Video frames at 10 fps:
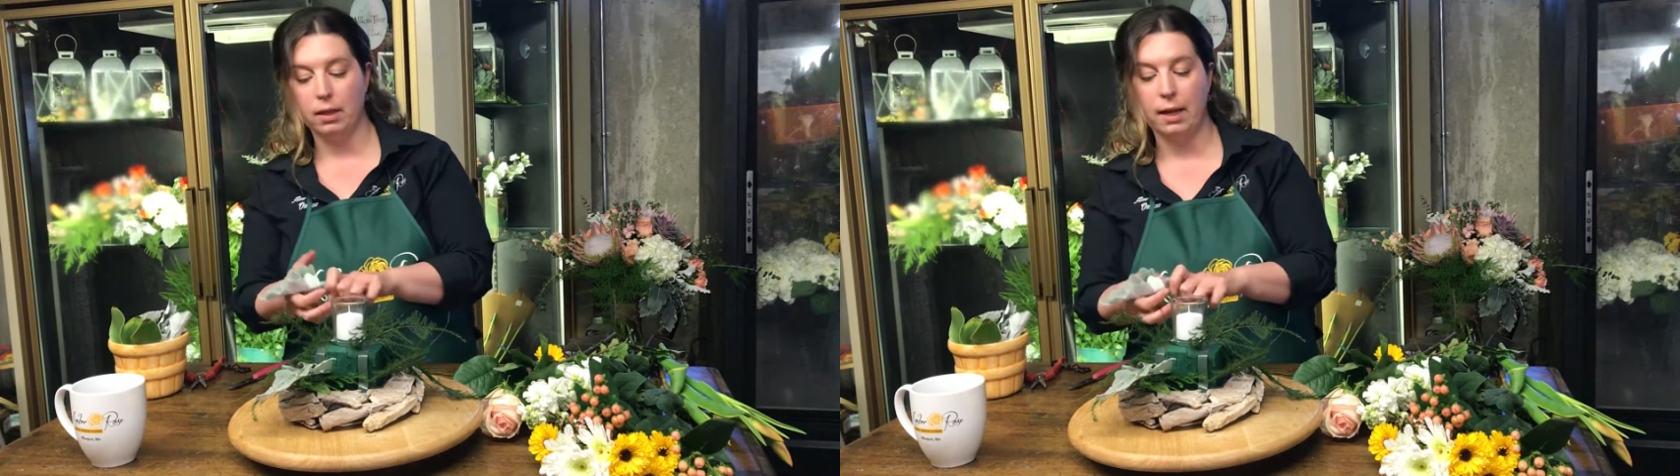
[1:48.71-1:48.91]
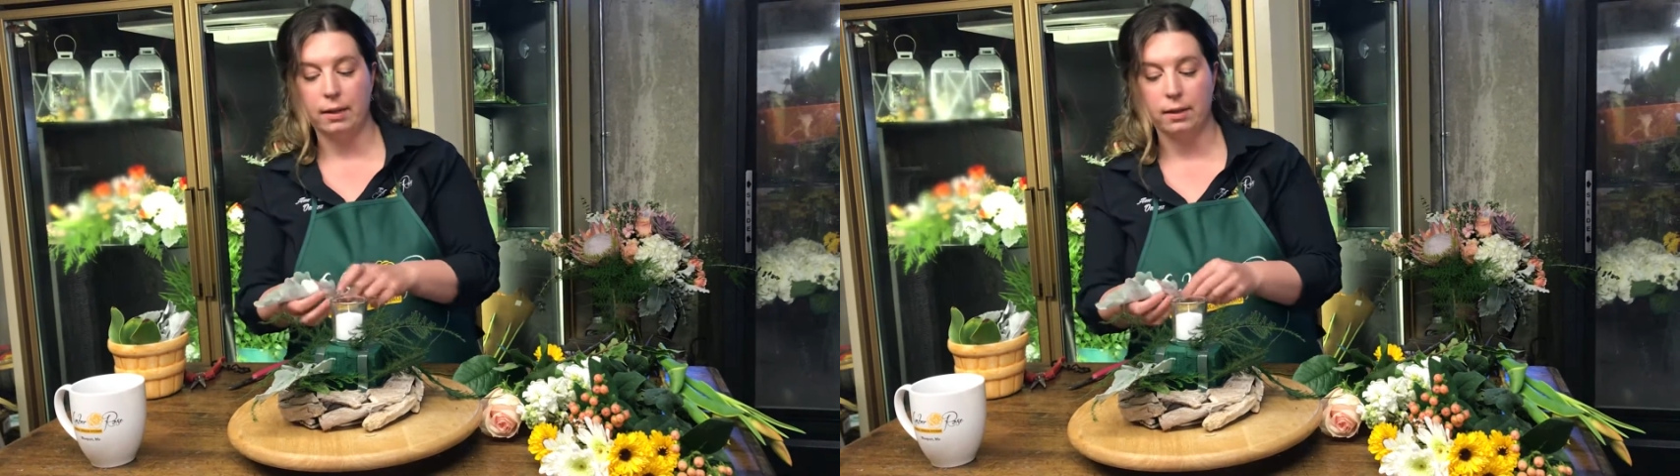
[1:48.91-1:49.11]

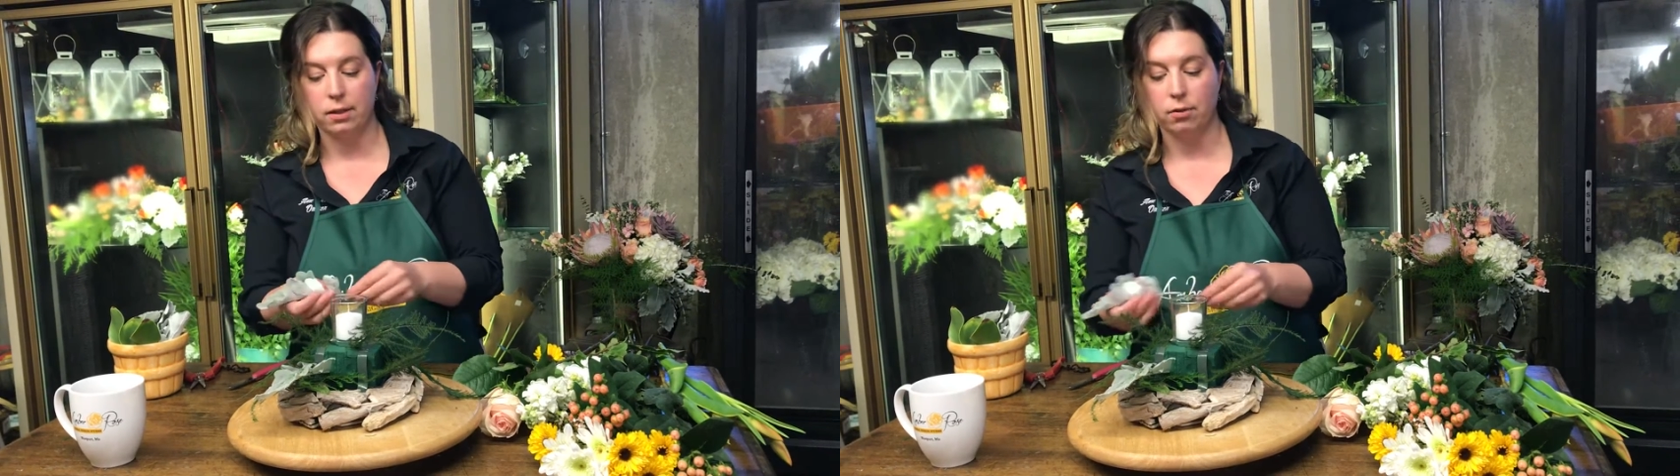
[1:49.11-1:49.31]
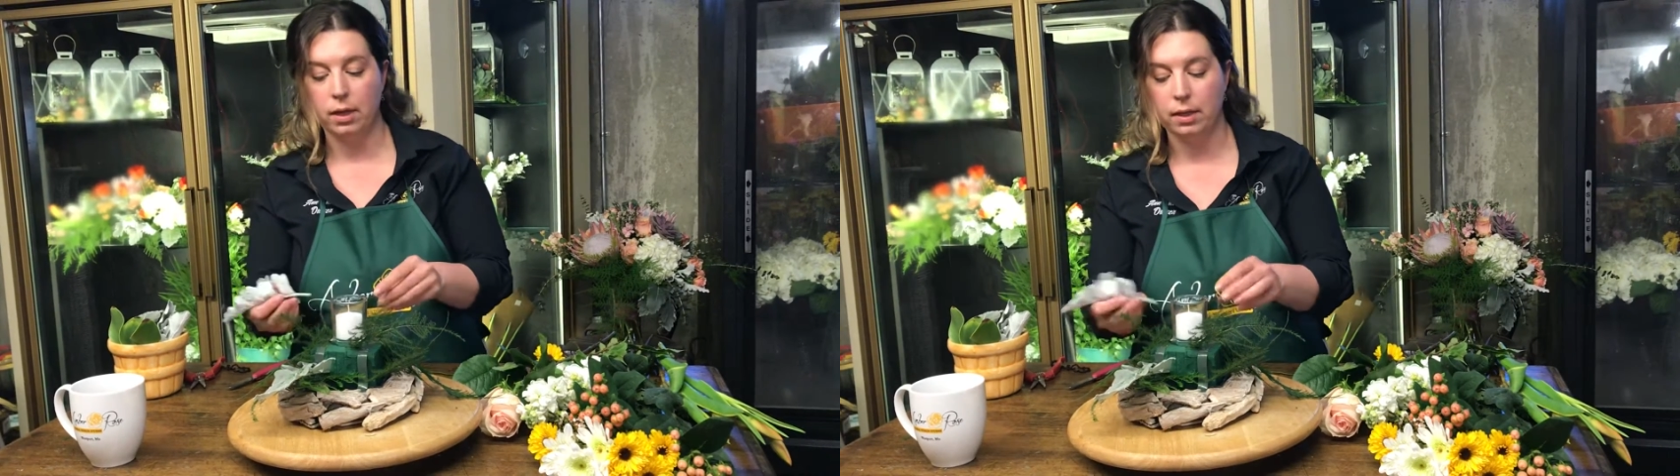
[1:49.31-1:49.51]
like
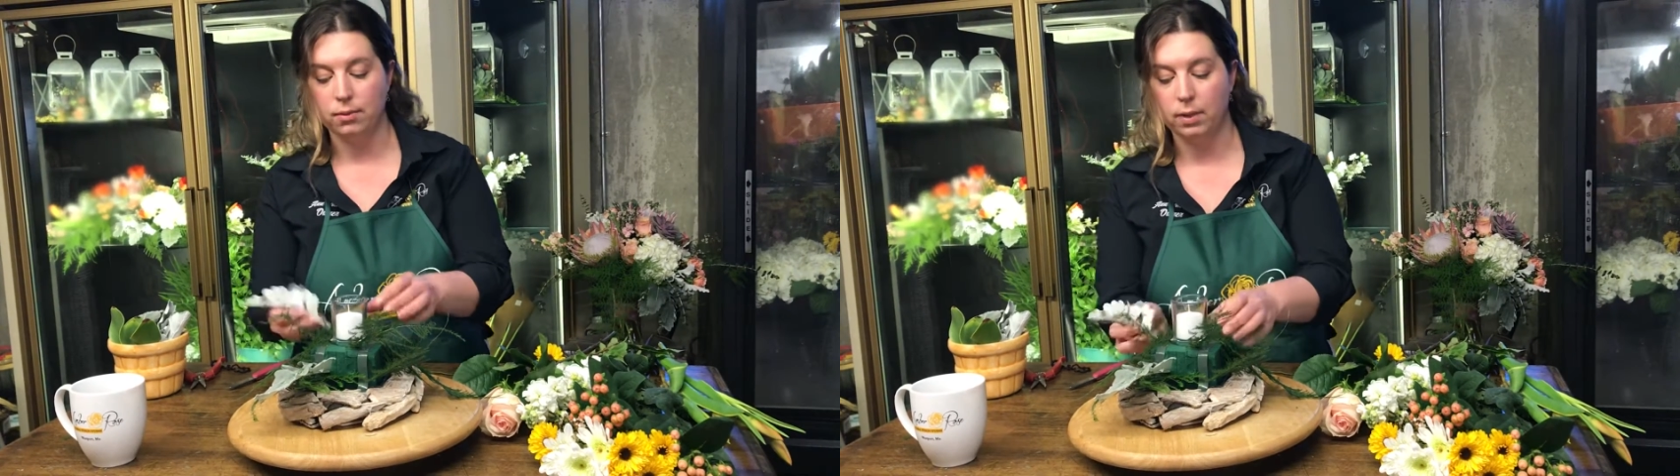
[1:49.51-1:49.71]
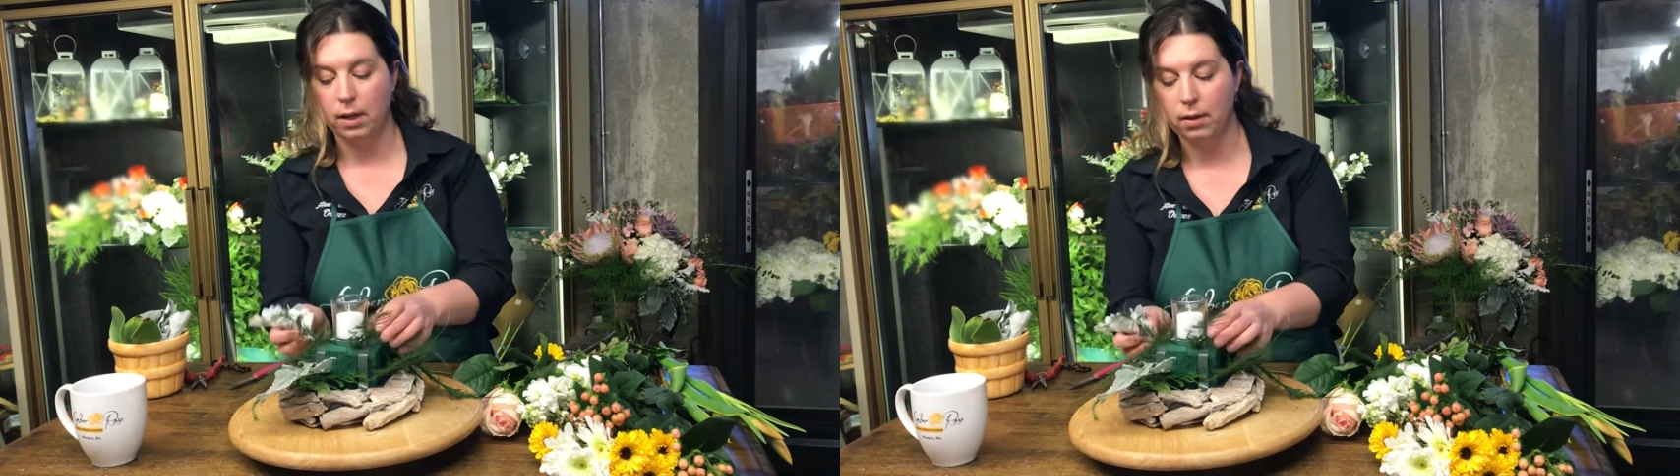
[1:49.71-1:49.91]
this green
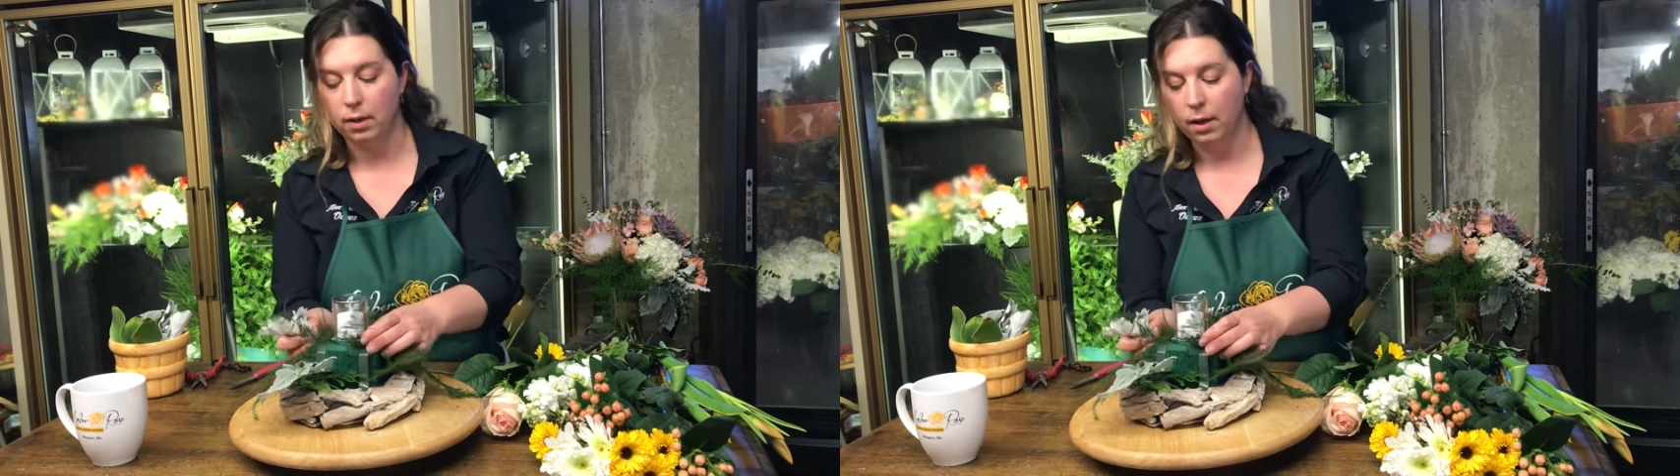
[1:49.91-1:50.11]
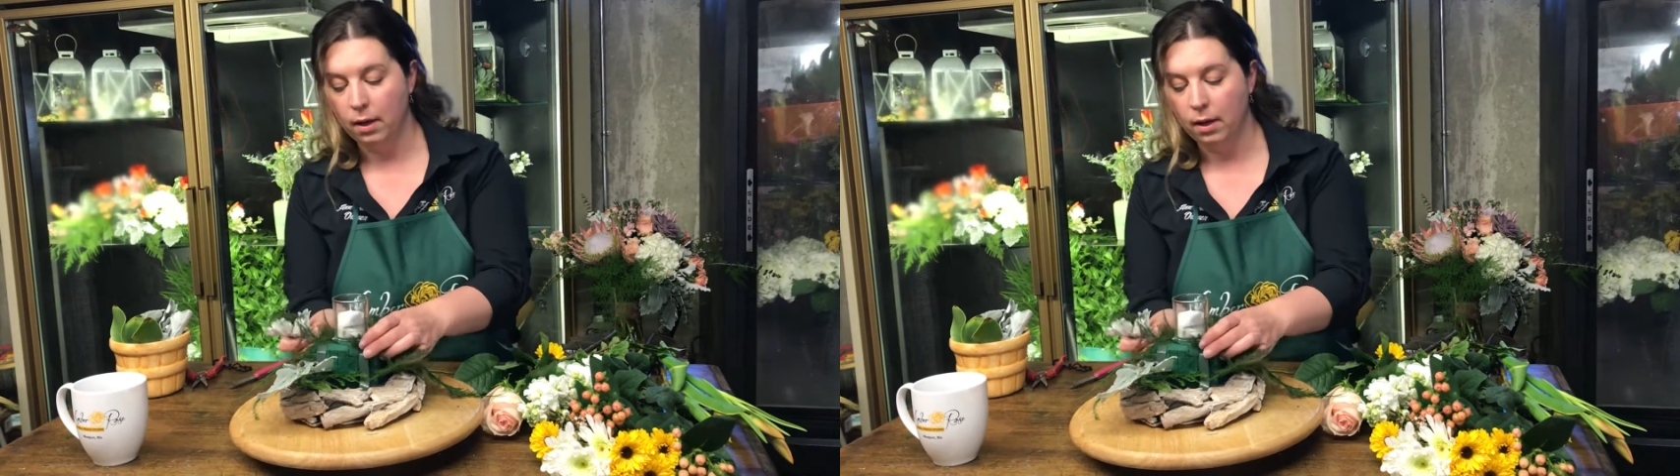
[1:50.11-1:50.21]
as well.